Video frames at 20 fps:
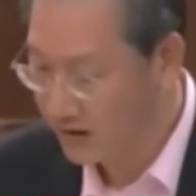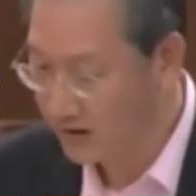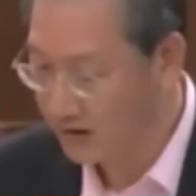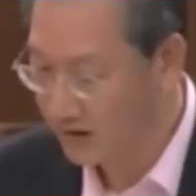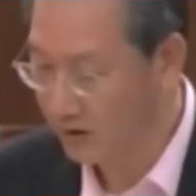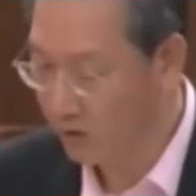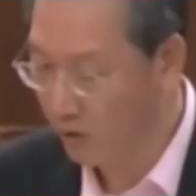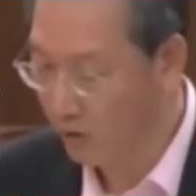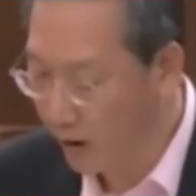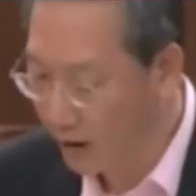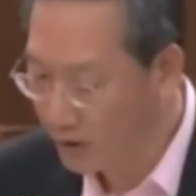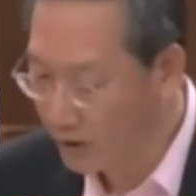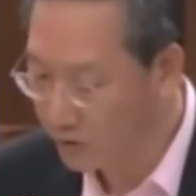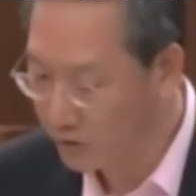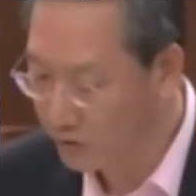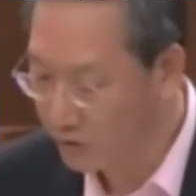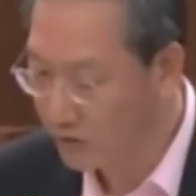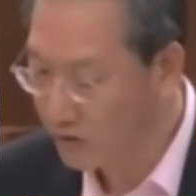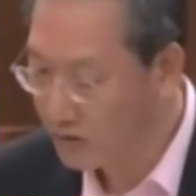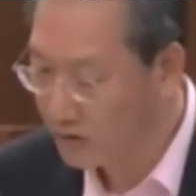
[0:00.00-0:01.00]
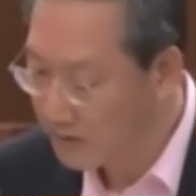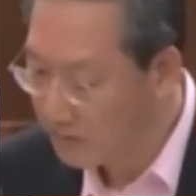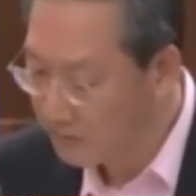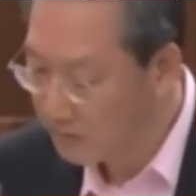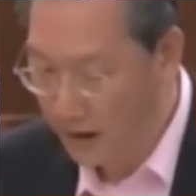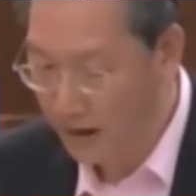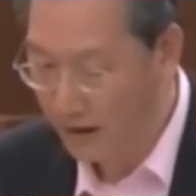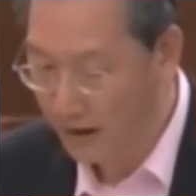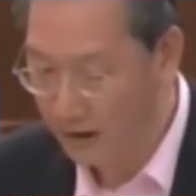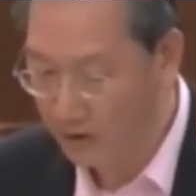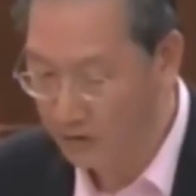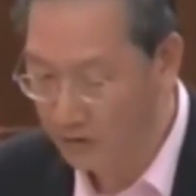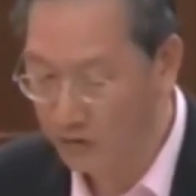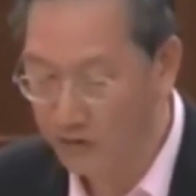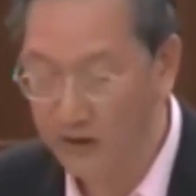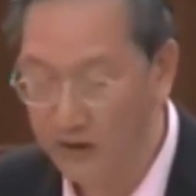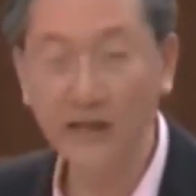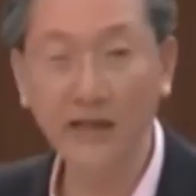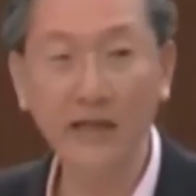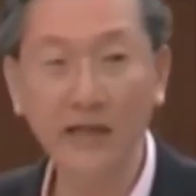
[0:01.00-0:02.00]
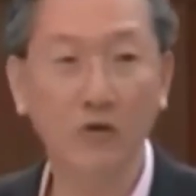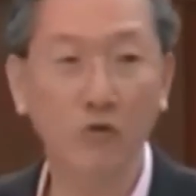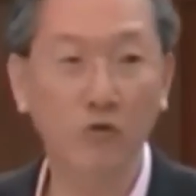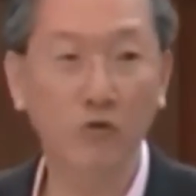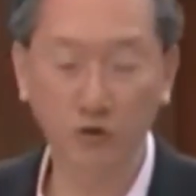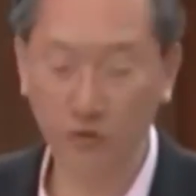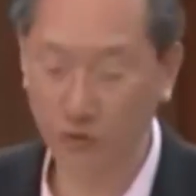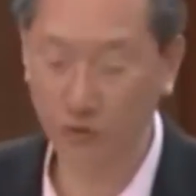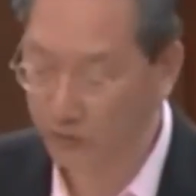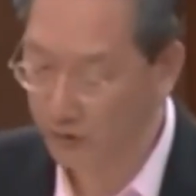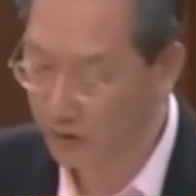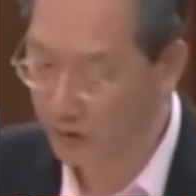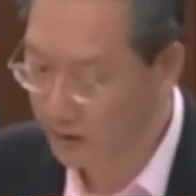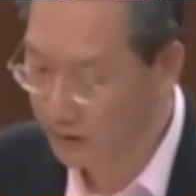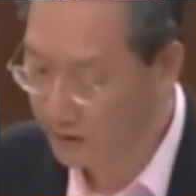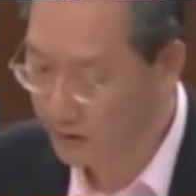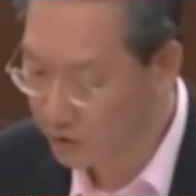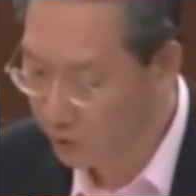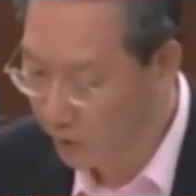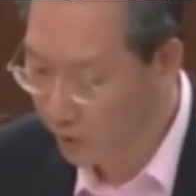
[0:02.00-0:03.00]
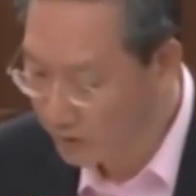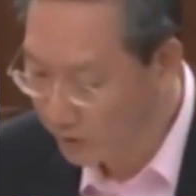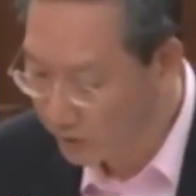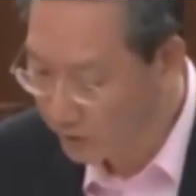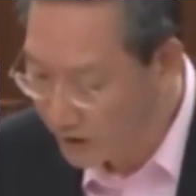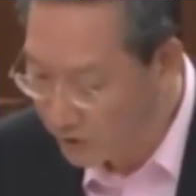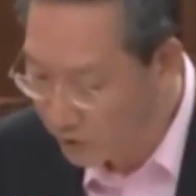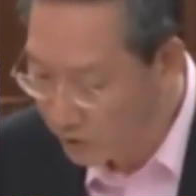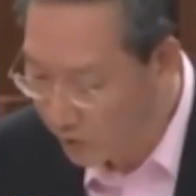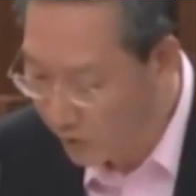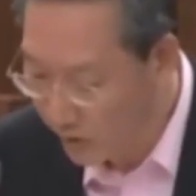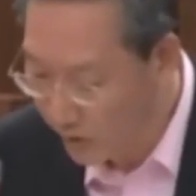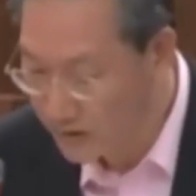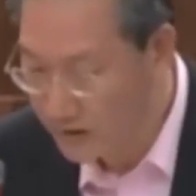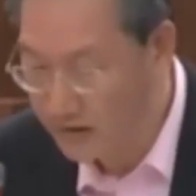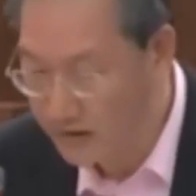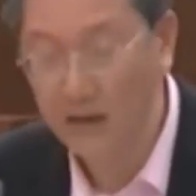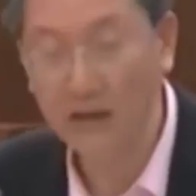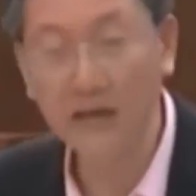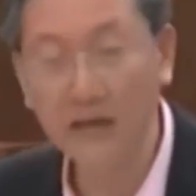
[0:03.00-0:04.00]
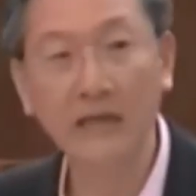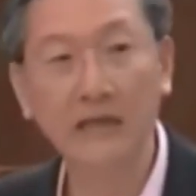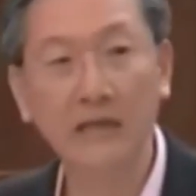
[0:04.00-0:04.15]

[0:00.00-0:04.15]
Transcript: uh, which brought together not just the Chinese traditional arts groups,